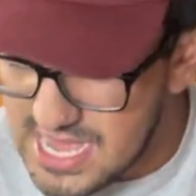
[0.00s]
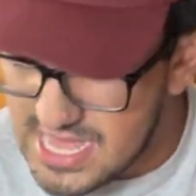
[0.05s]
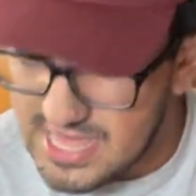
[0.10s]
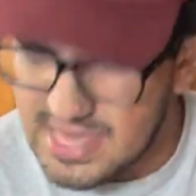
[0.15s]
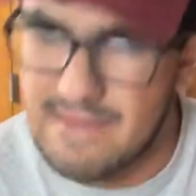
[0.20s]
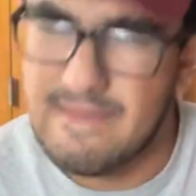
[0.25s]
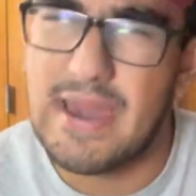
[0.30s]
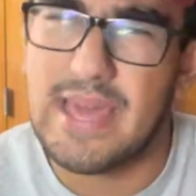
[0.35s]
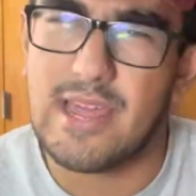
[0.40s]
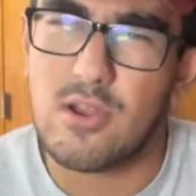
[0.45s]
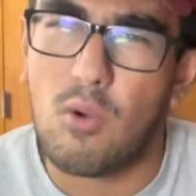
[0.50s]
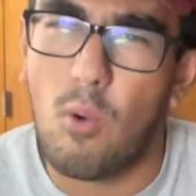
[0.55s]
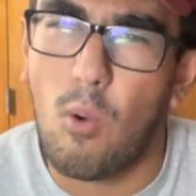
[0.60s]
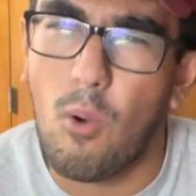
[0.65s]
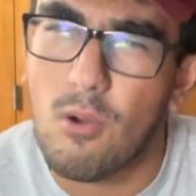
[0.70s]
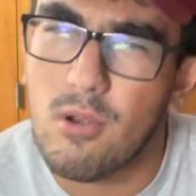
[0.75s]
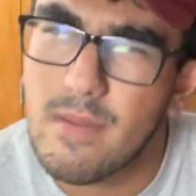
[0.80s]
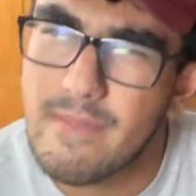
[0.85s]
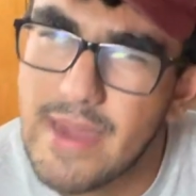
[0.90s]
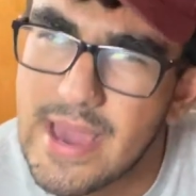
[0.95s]
The amount of
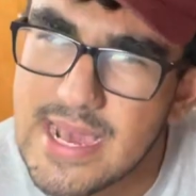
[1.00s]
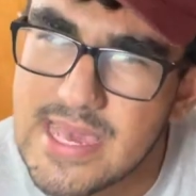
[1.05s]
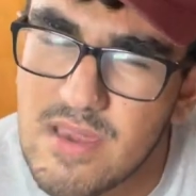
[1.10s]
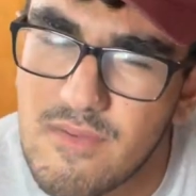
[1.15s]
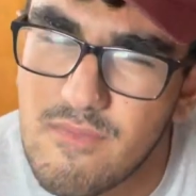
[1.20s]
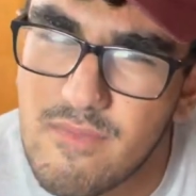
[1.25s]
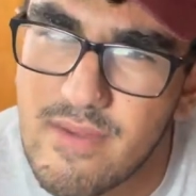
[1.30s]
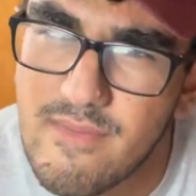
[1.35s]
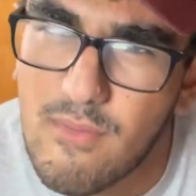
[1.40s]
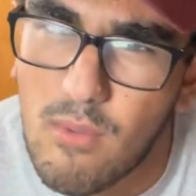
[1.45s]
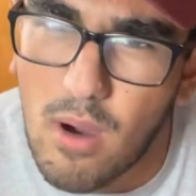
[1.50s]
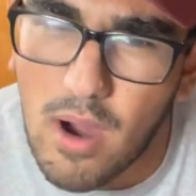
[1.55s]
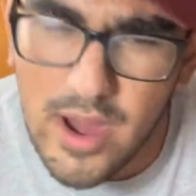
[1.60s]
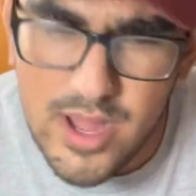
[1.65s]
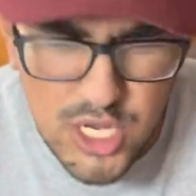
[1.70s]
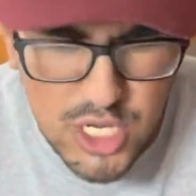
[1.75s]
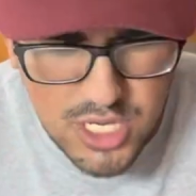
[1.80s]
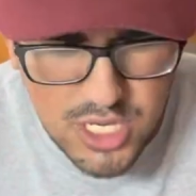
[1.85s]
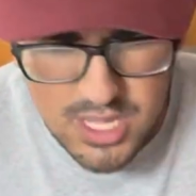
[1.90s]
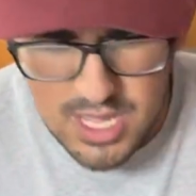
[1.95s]
quarterbacks that we've
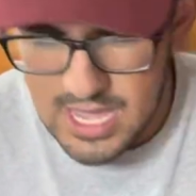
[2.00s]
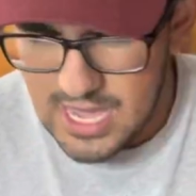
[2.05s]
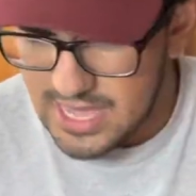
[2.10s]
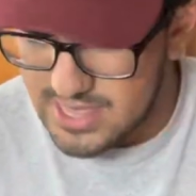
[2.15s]
watched.